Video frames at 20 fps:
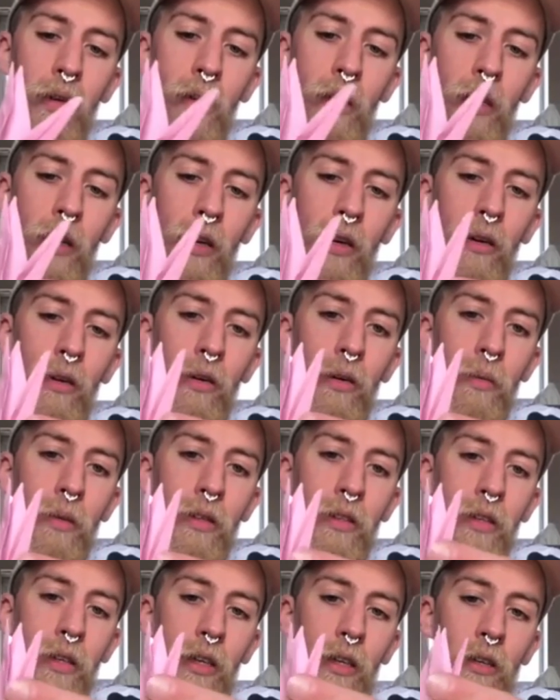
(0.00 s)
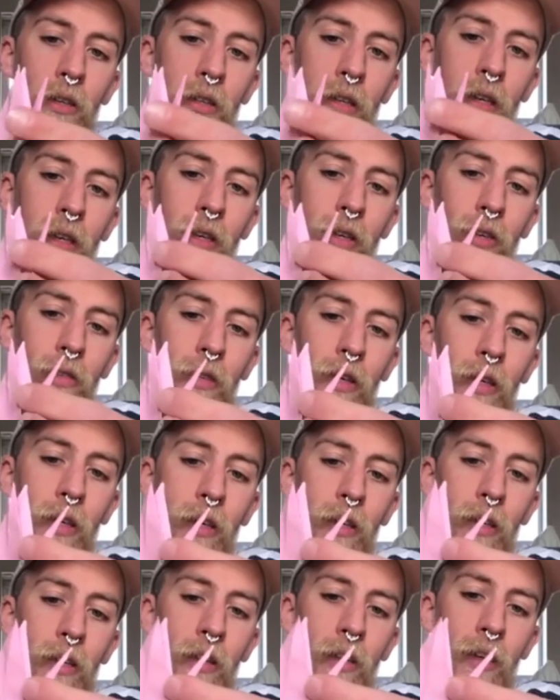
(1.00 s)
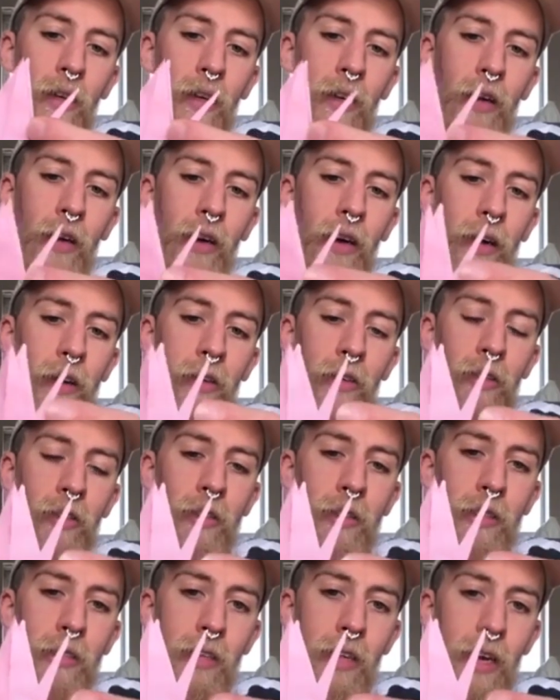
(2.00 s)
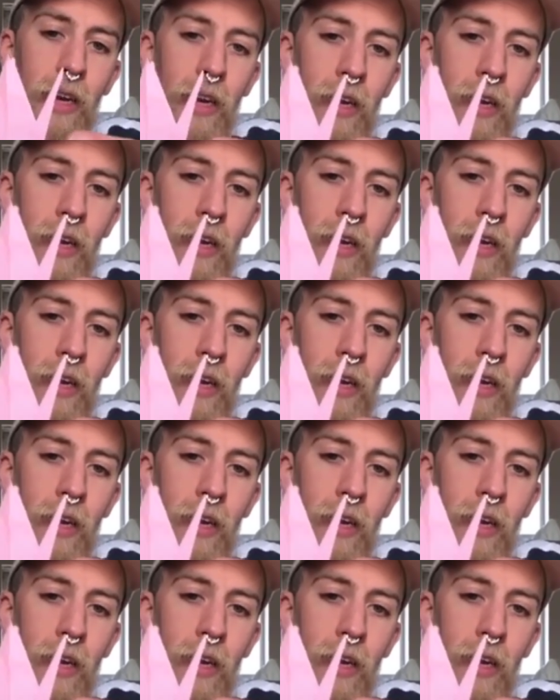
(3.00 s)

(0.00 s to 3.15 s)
almost close that over, and you'll see